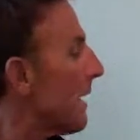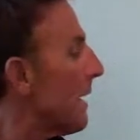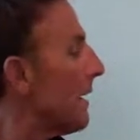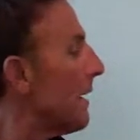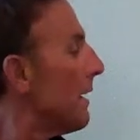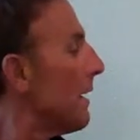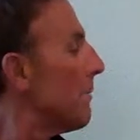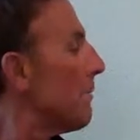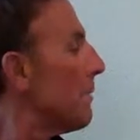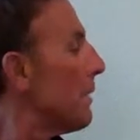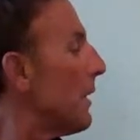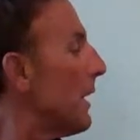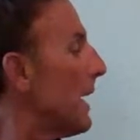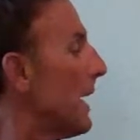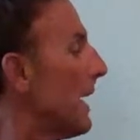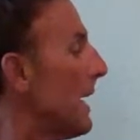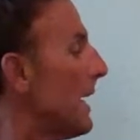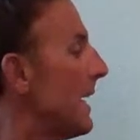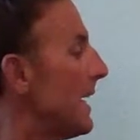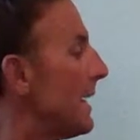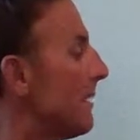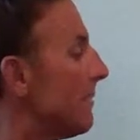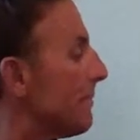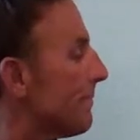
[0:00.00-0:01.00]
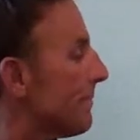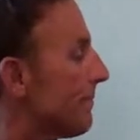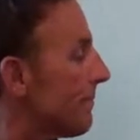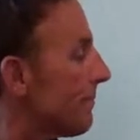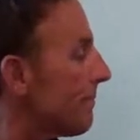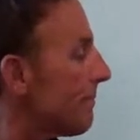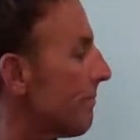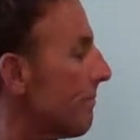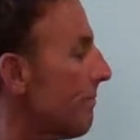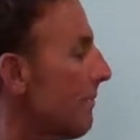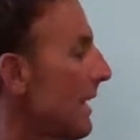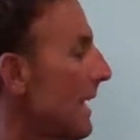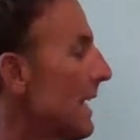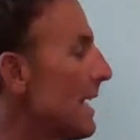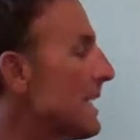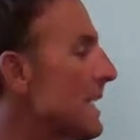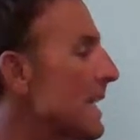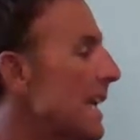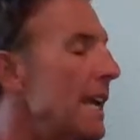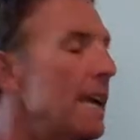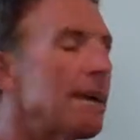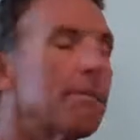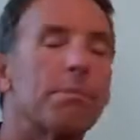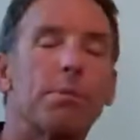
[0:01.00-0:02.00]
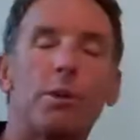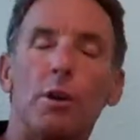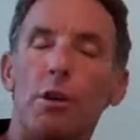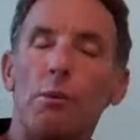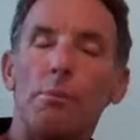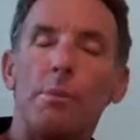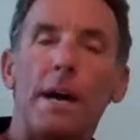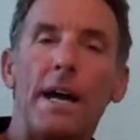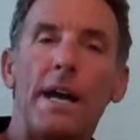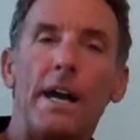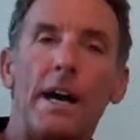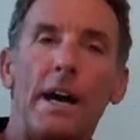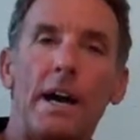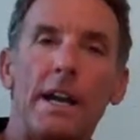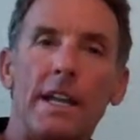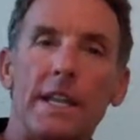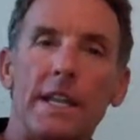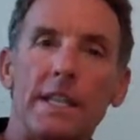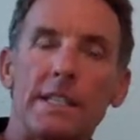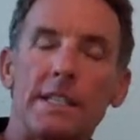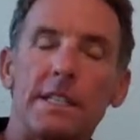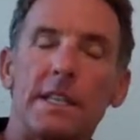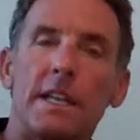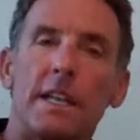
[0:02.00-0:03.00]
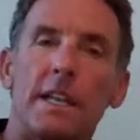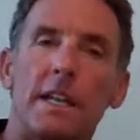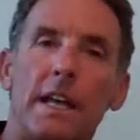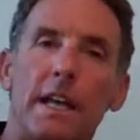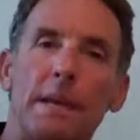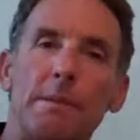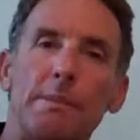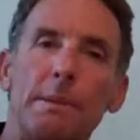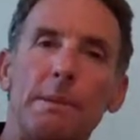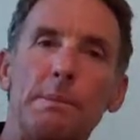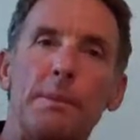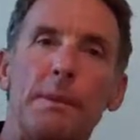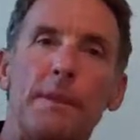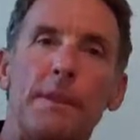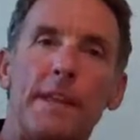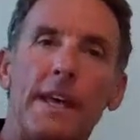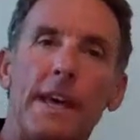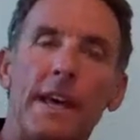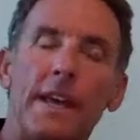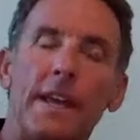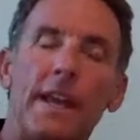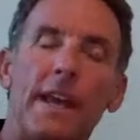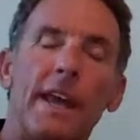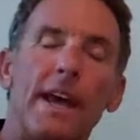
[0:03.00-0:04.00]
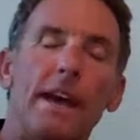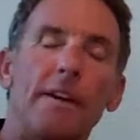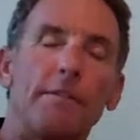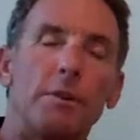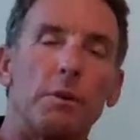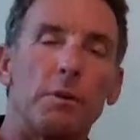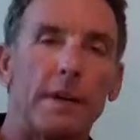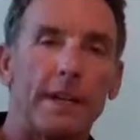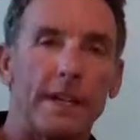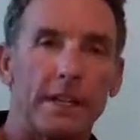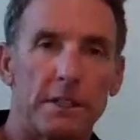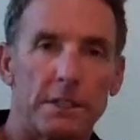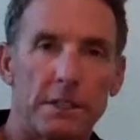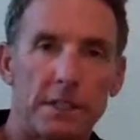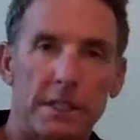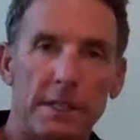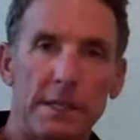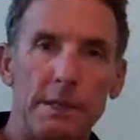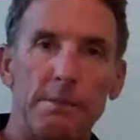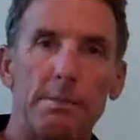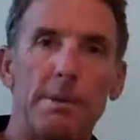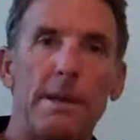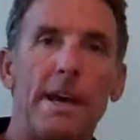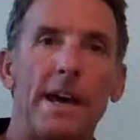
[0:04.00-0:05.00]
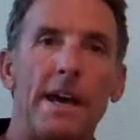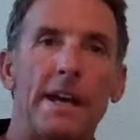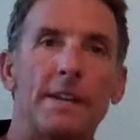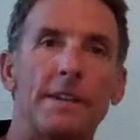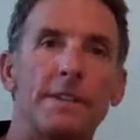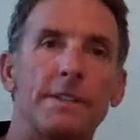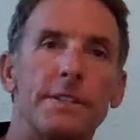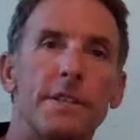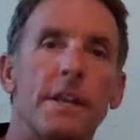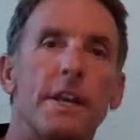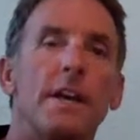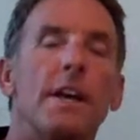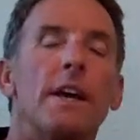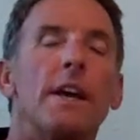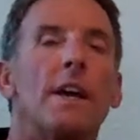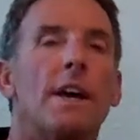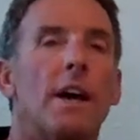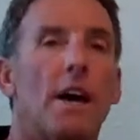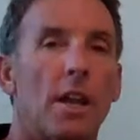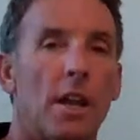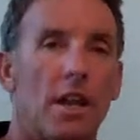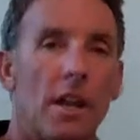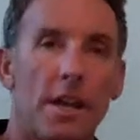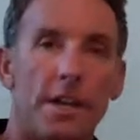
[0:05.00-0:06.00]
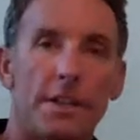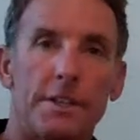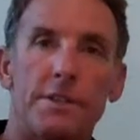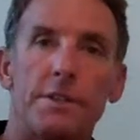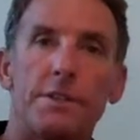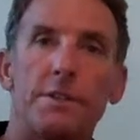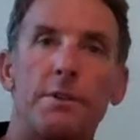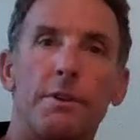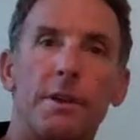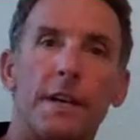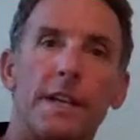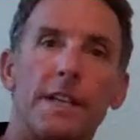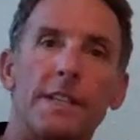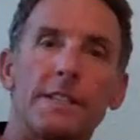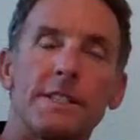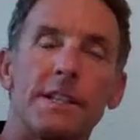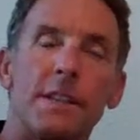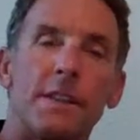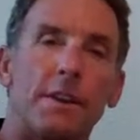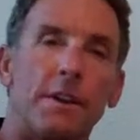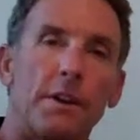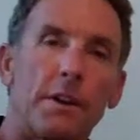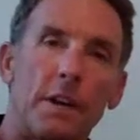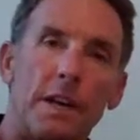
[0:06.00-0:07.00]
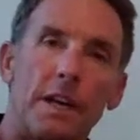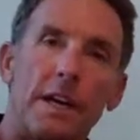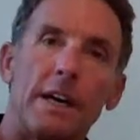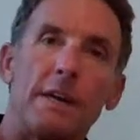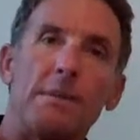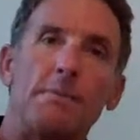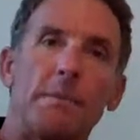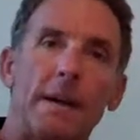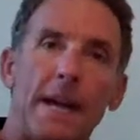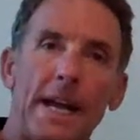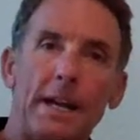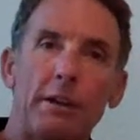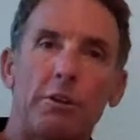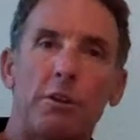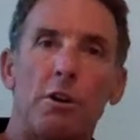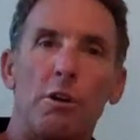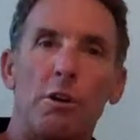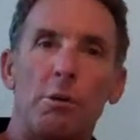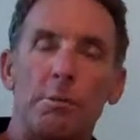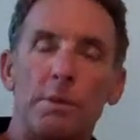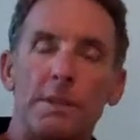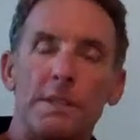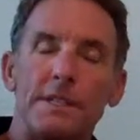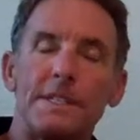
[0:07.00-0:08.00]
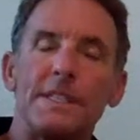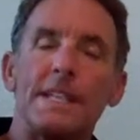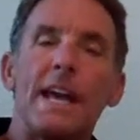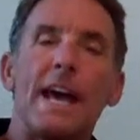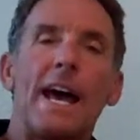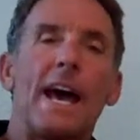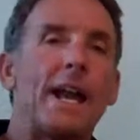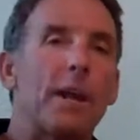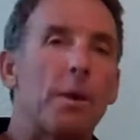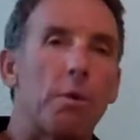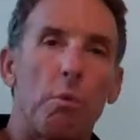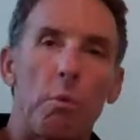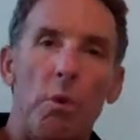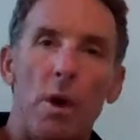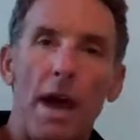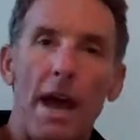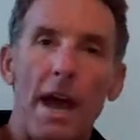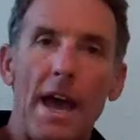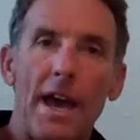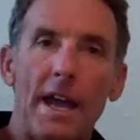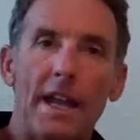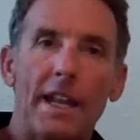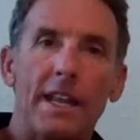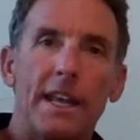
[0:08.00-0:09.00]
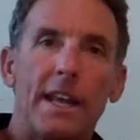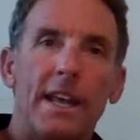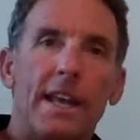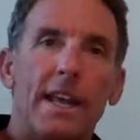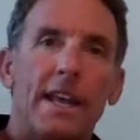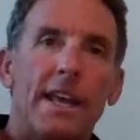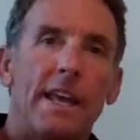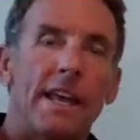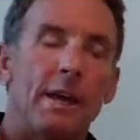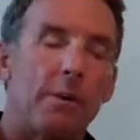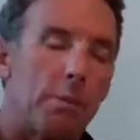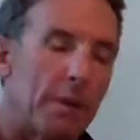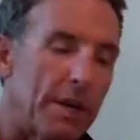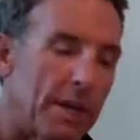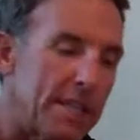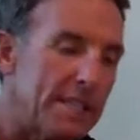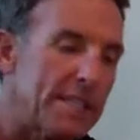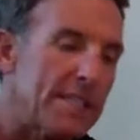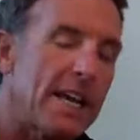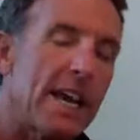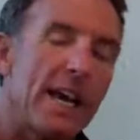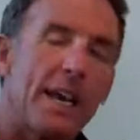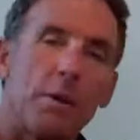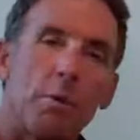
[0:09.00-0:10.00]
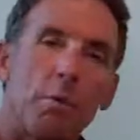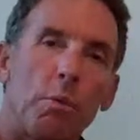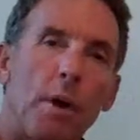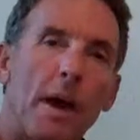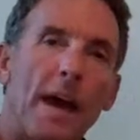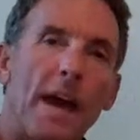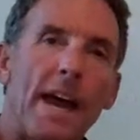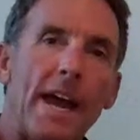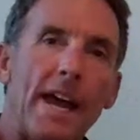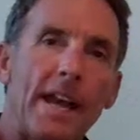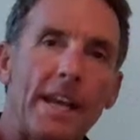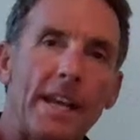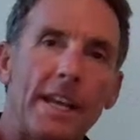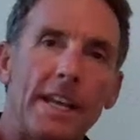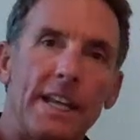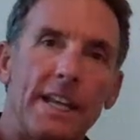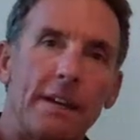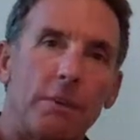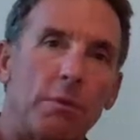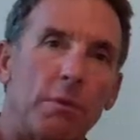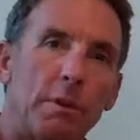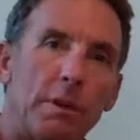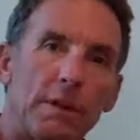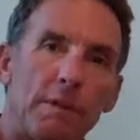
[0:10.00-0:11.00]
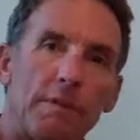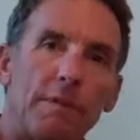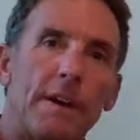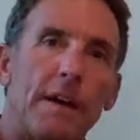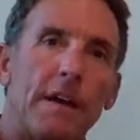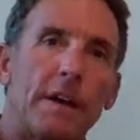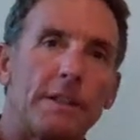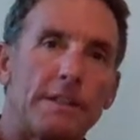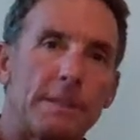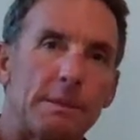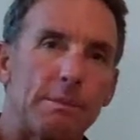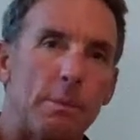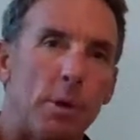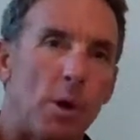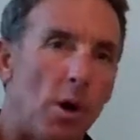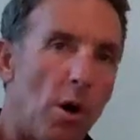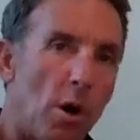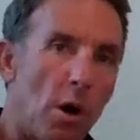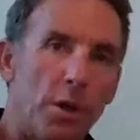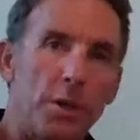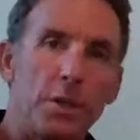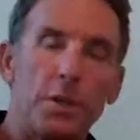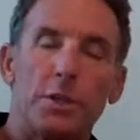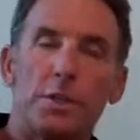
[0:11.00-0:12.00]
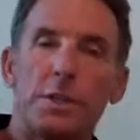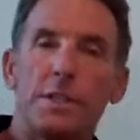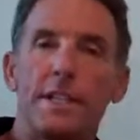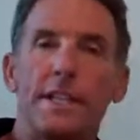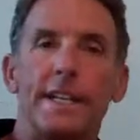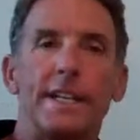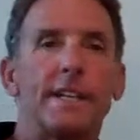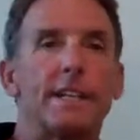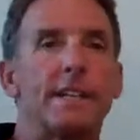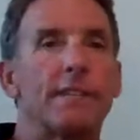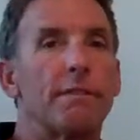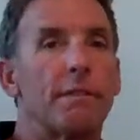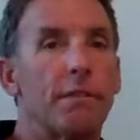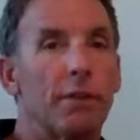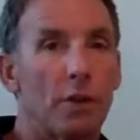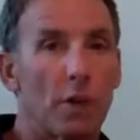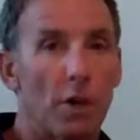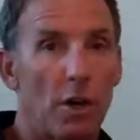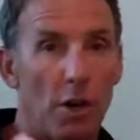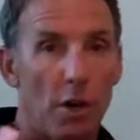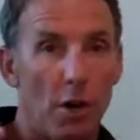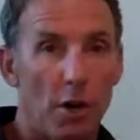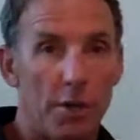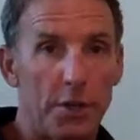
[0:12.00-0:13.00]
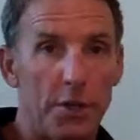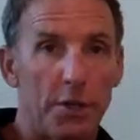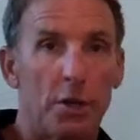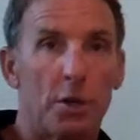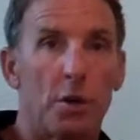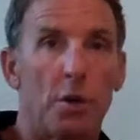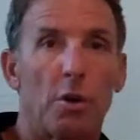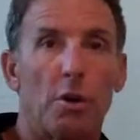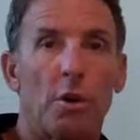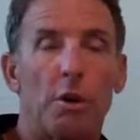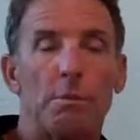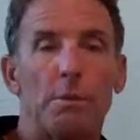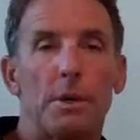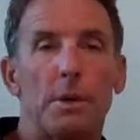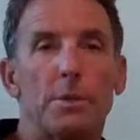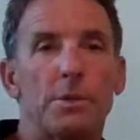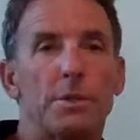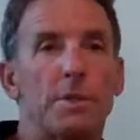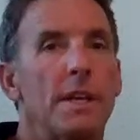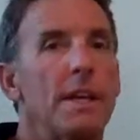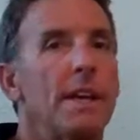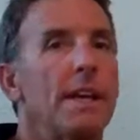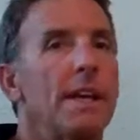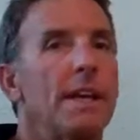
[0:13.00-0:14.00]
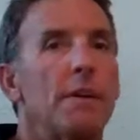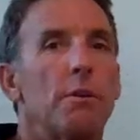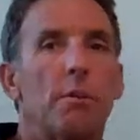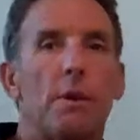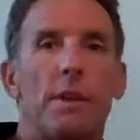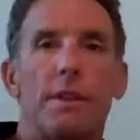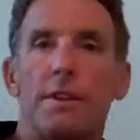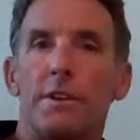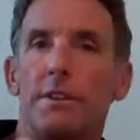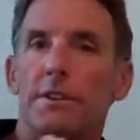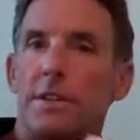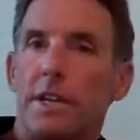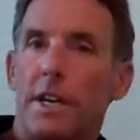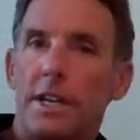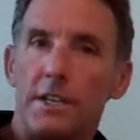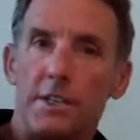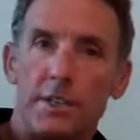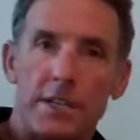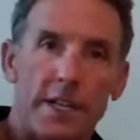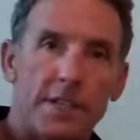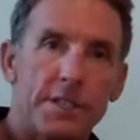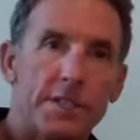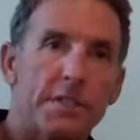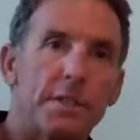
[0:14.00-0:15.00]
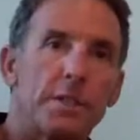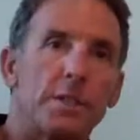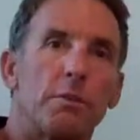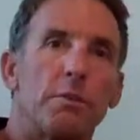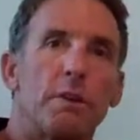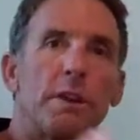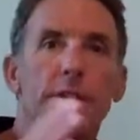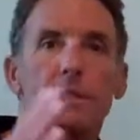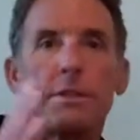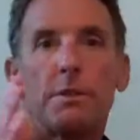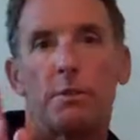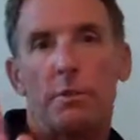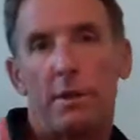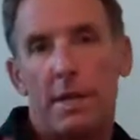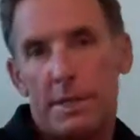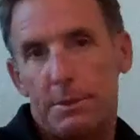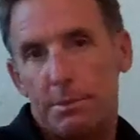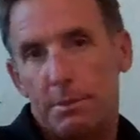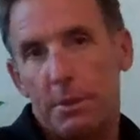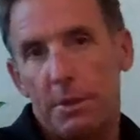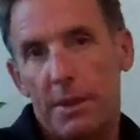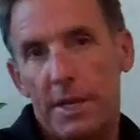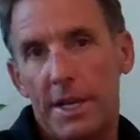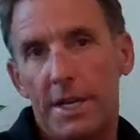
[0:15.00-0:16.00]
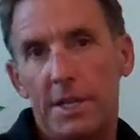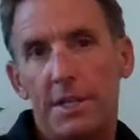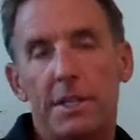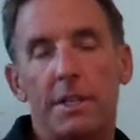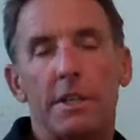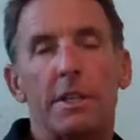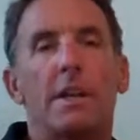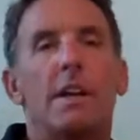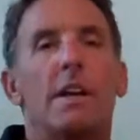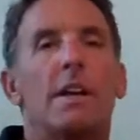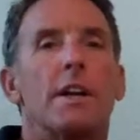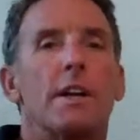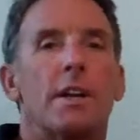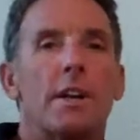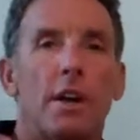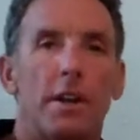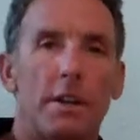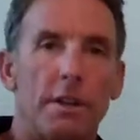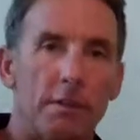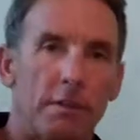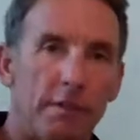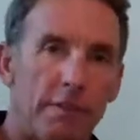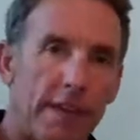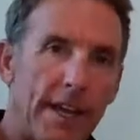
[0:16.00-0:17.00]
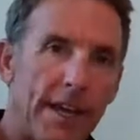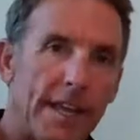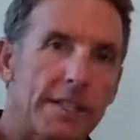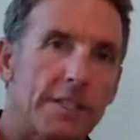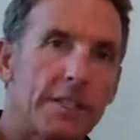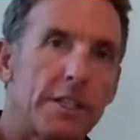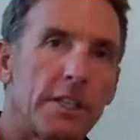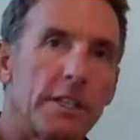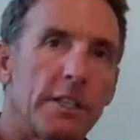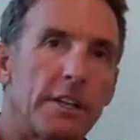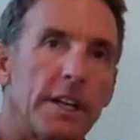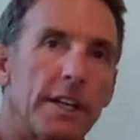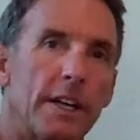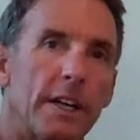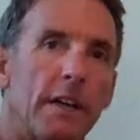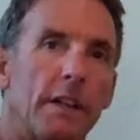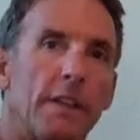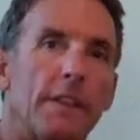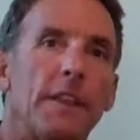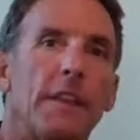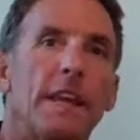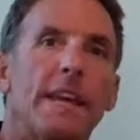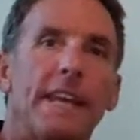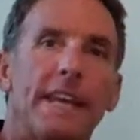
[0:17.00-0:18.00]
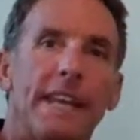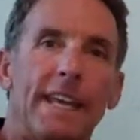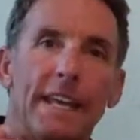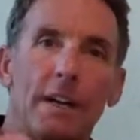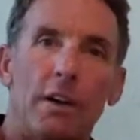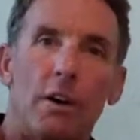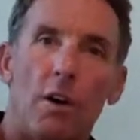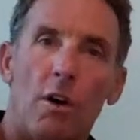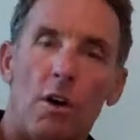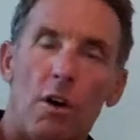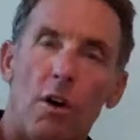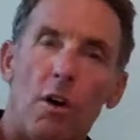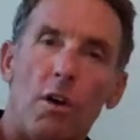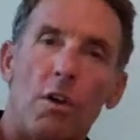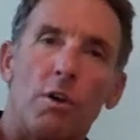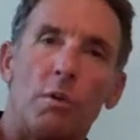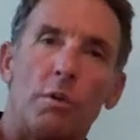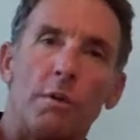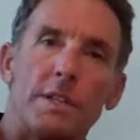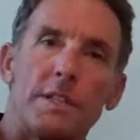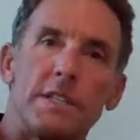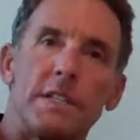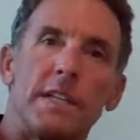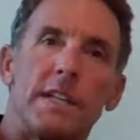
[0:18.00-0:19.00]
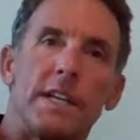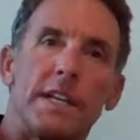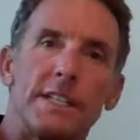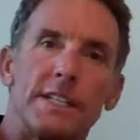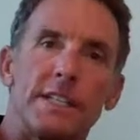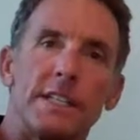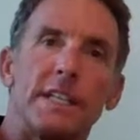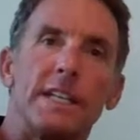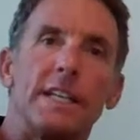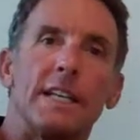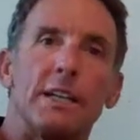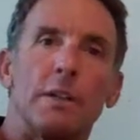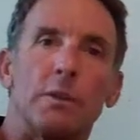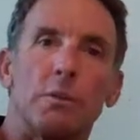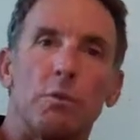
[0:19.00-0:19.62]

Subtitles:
Number 8. Take probiotics. A lot of people that have irregular sleep patterns, a lot of stress, their gut microbe is out of whack. And when it's out of whack, it really fouls up all your signaling for all your hormones, whether your digestion, respiration, cardiovascular health, it all originates in